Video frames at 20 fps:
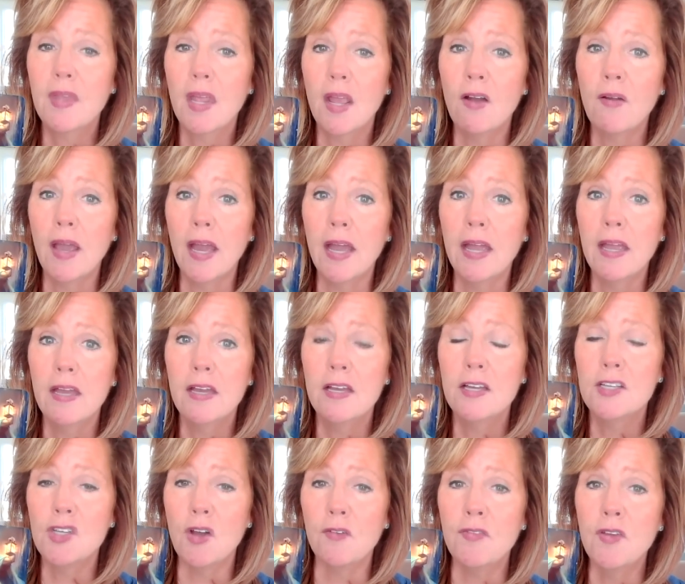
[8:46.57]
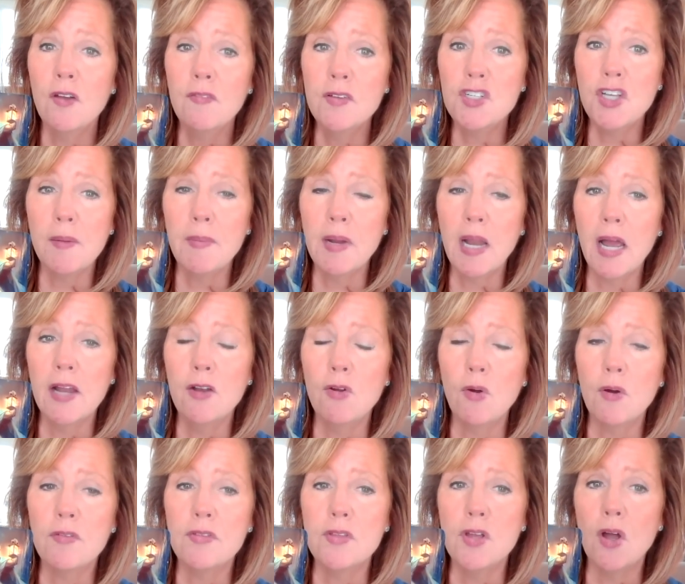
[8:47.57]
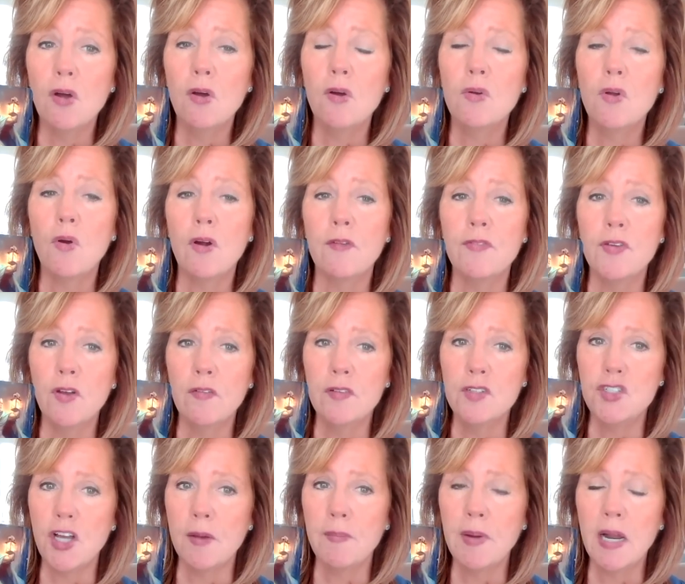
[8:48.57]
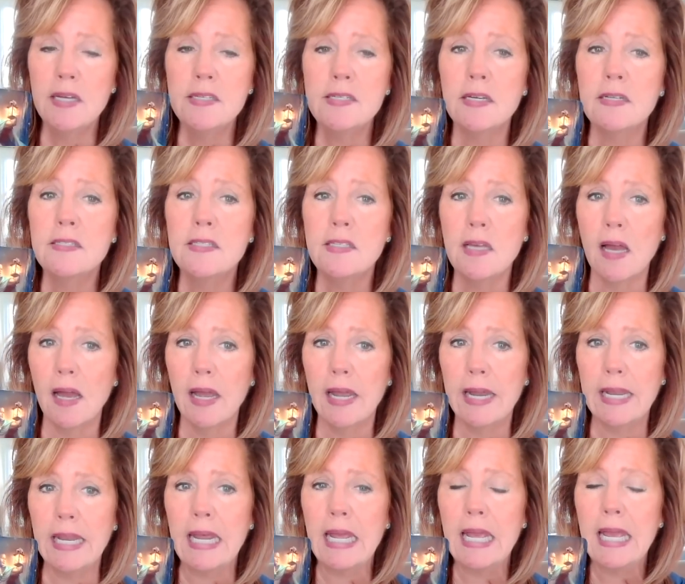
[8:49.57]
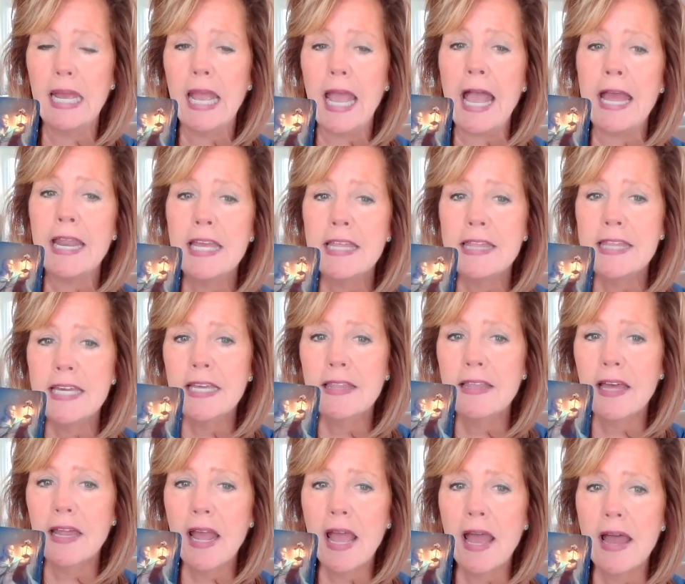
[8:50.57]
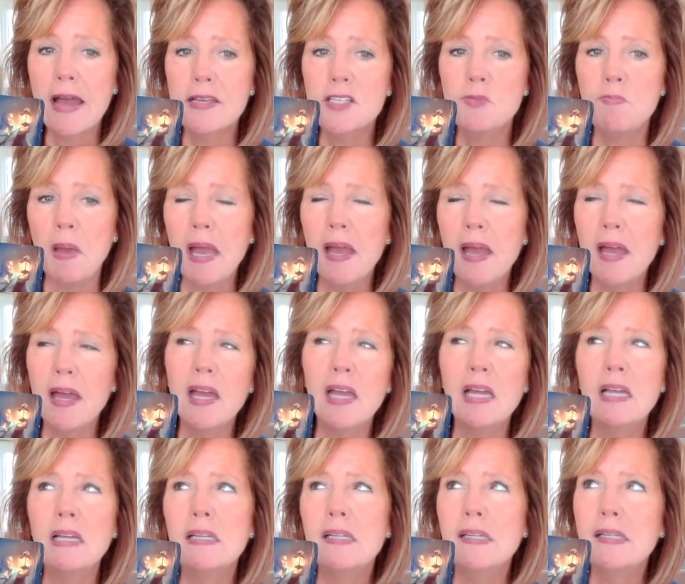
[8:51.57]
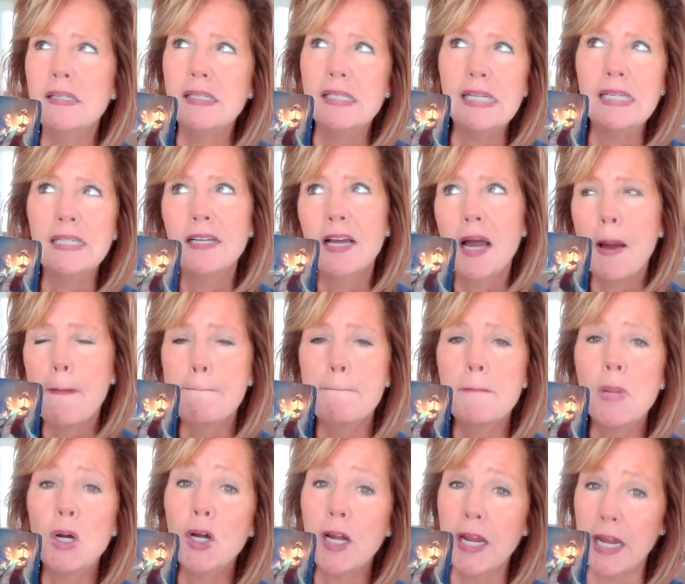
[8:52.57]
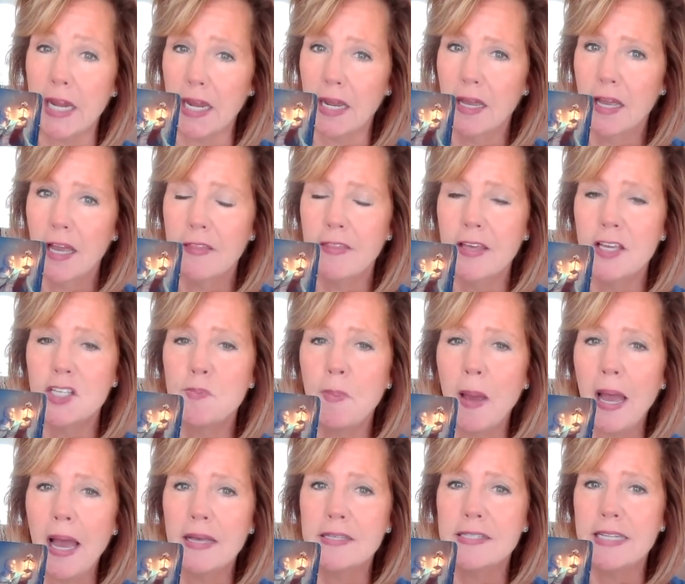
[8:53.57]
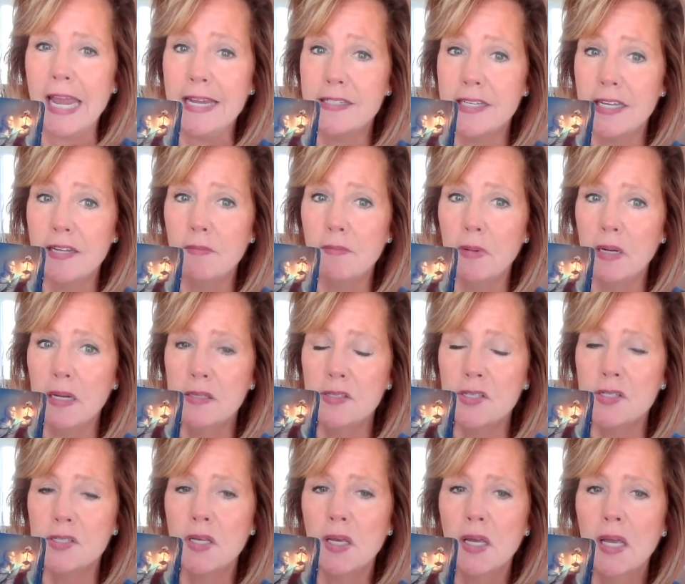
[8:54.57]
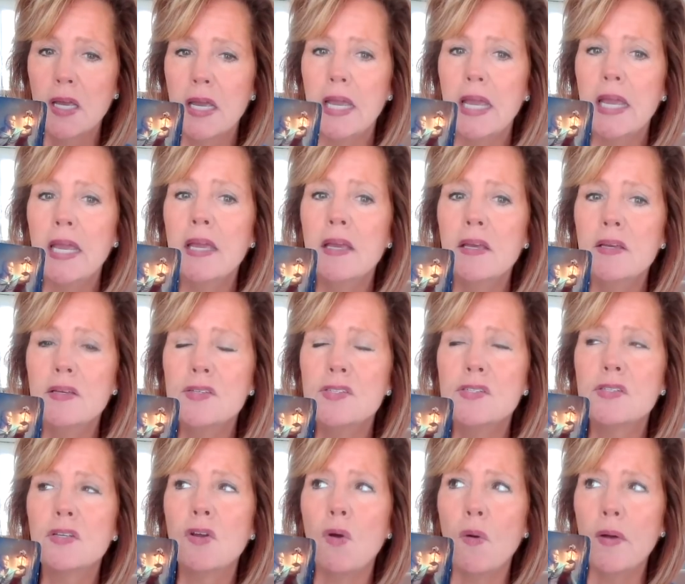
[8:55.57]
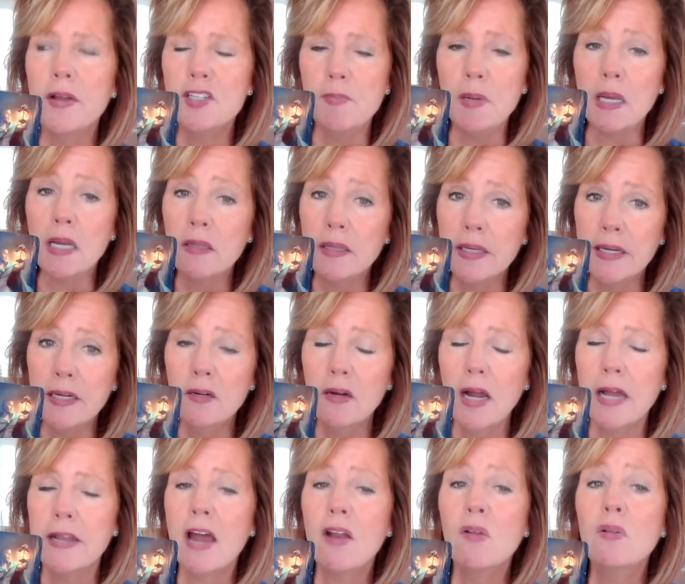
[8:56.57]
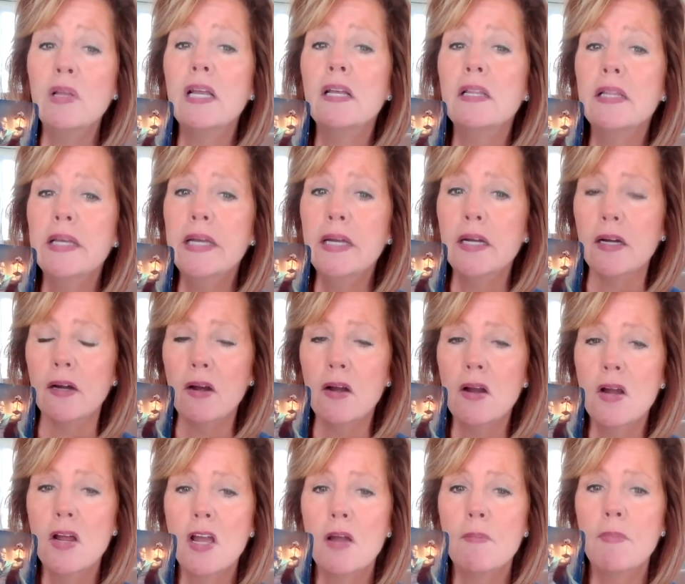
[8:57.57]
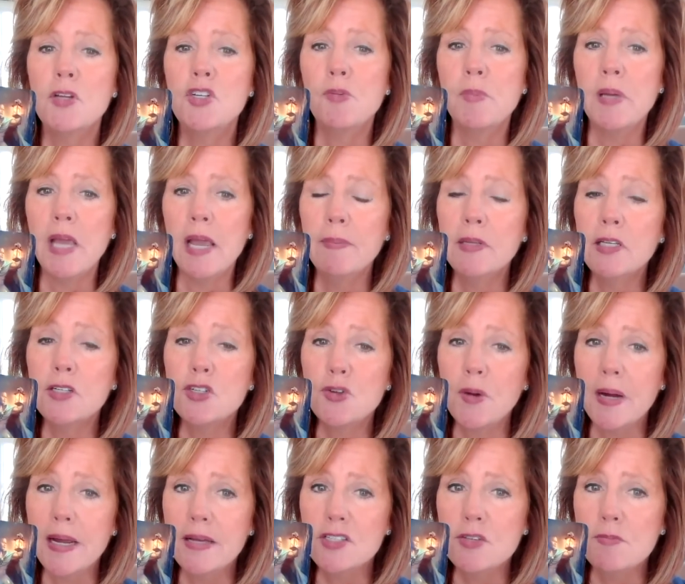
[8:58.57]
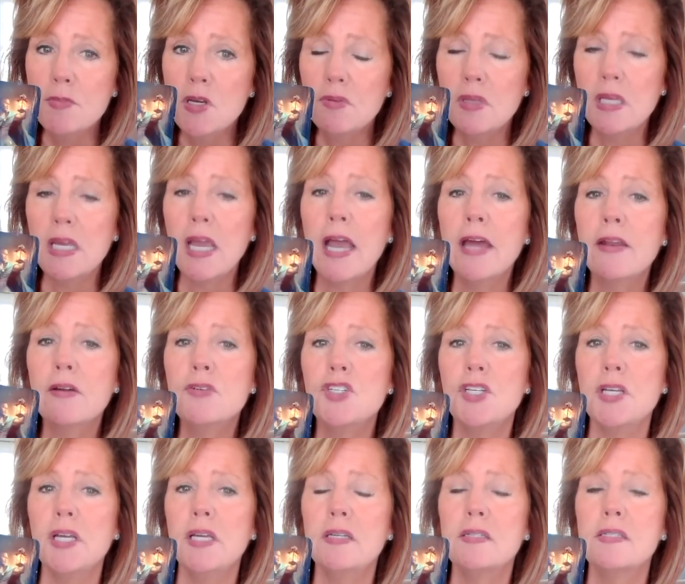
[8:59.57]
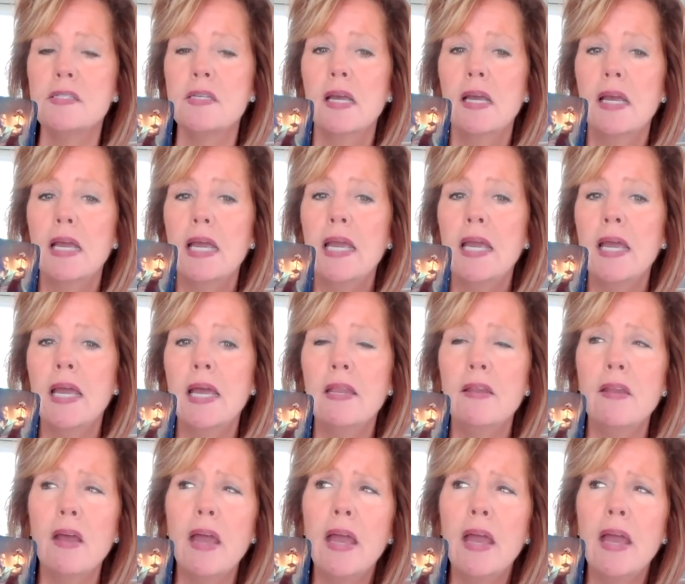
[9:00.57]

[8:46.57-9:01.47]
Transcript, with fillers: Okay. So if you have a Gemini North Node or if you have a Gemini Sun sign, anything that has been murky these past 18 months is going to be clear and not only clear, but you'll be able to transmute the energies and